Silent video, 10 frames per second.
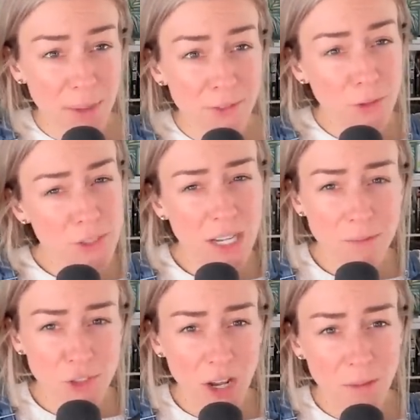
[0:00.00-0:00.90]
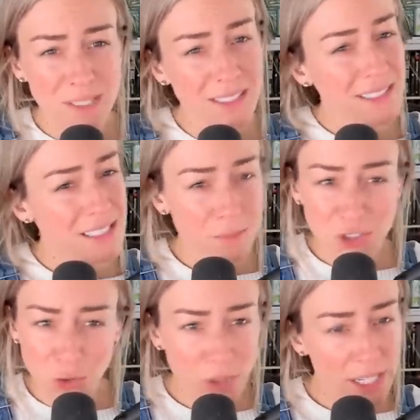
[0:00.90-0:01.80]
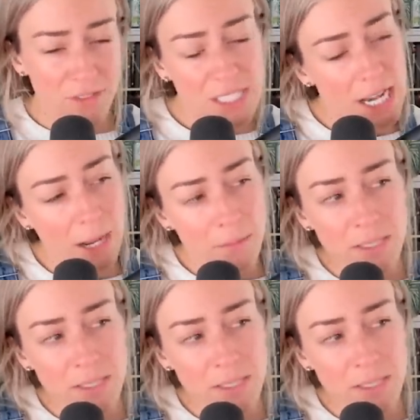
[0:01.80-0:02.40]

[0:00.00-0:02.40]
by full time jobs, at least the majority of the time.